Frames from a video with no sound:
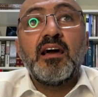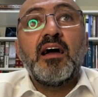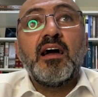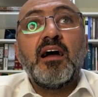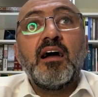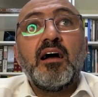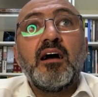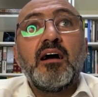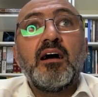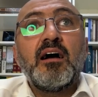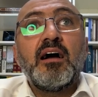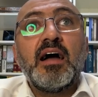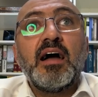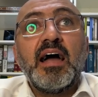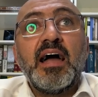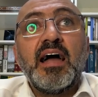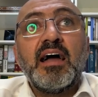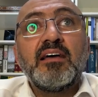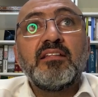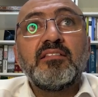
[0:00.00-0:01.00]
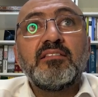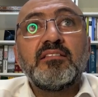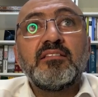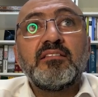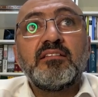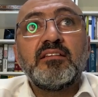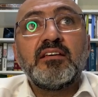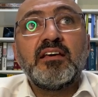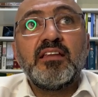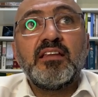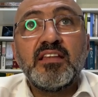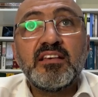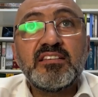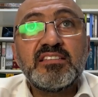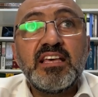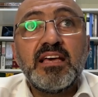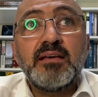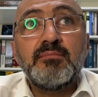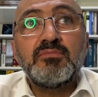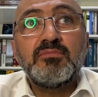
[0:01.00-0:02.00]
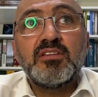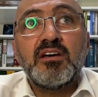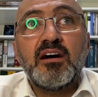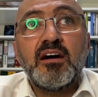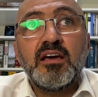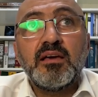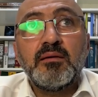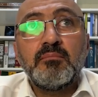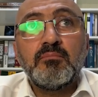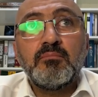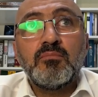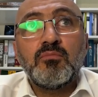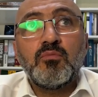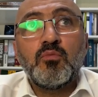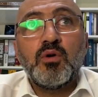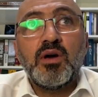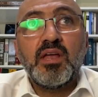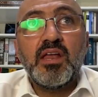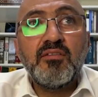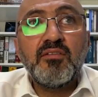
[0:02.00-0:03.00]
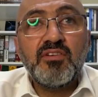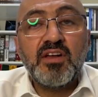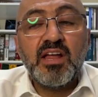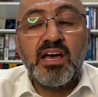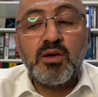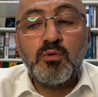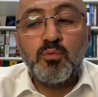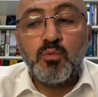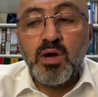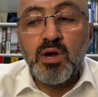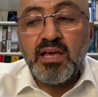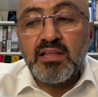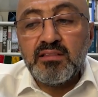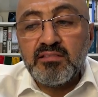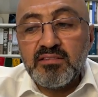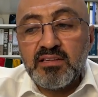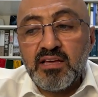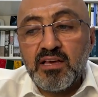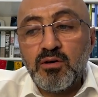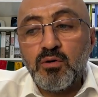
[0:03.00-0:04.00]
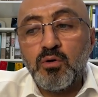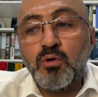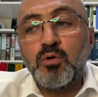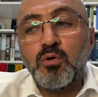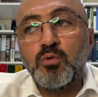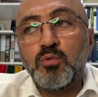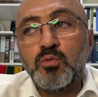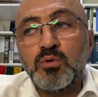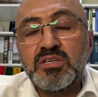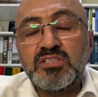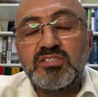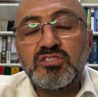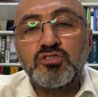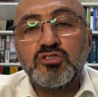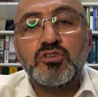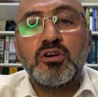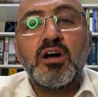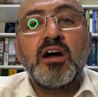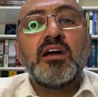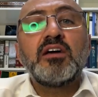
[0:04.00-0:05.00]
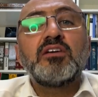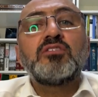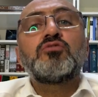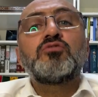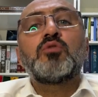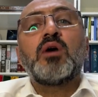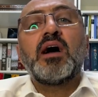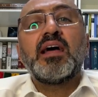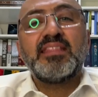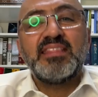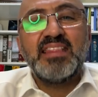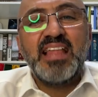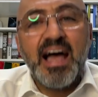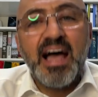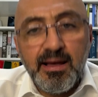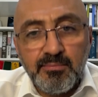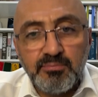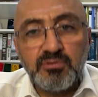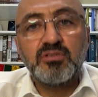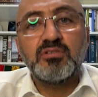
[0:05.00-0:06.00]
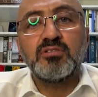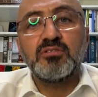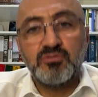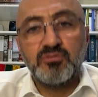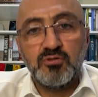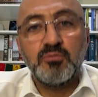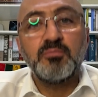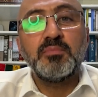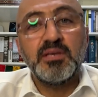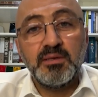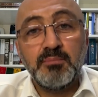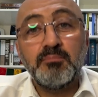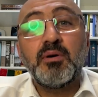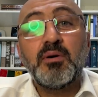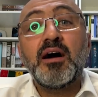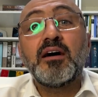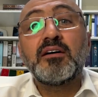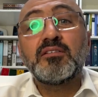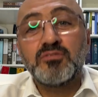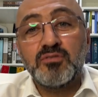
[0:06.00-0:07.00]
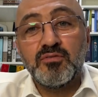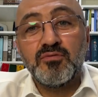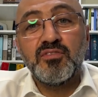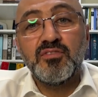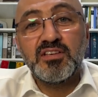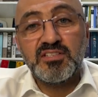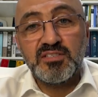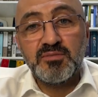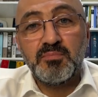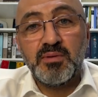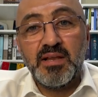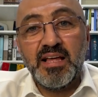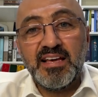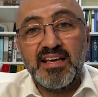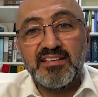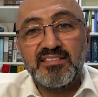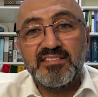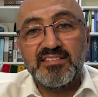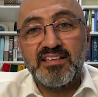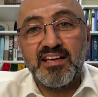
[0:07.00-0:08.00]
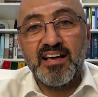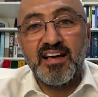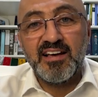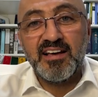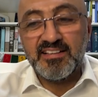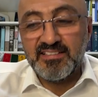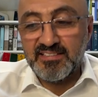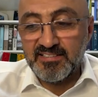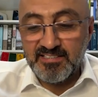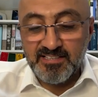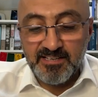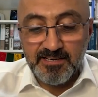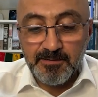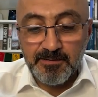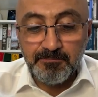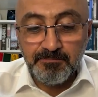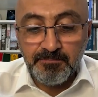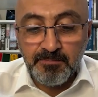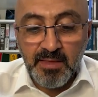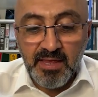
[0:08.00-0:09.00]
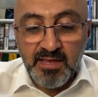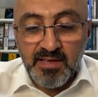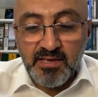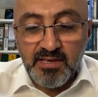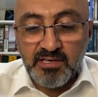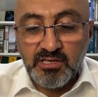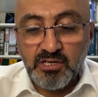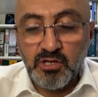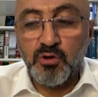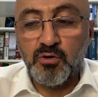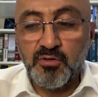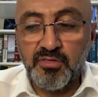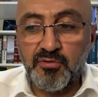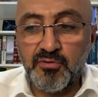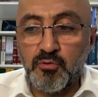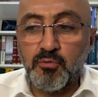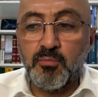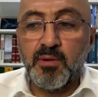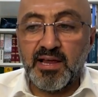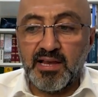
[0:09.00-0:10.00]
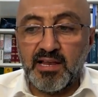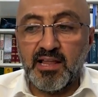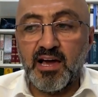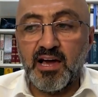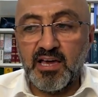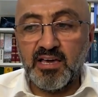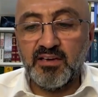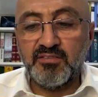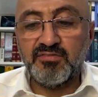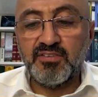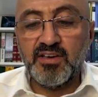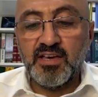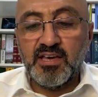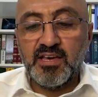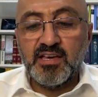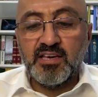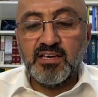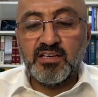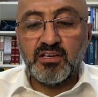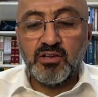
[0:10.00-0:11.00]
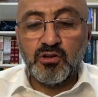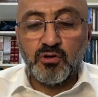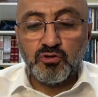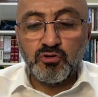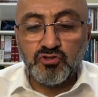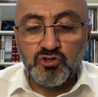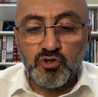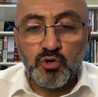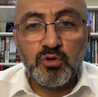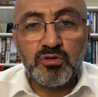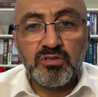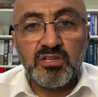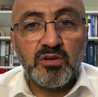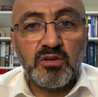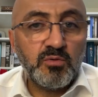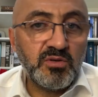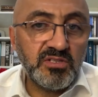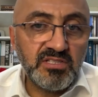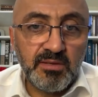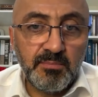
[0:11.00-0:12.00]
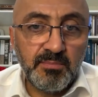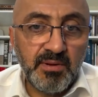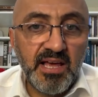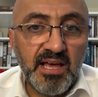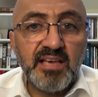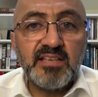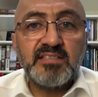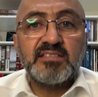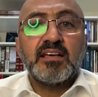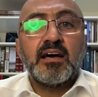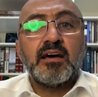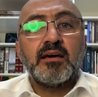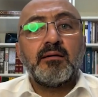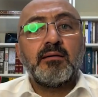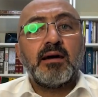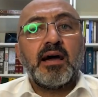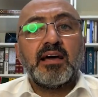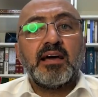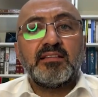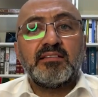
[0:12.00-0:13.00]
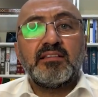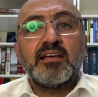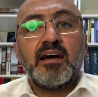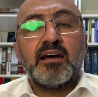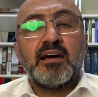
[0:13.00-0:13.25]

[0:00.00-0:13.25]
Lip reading: And in the same time, wherever I went, I always tried to adapt to be part of this place. And, through my life, Jordan was the place. I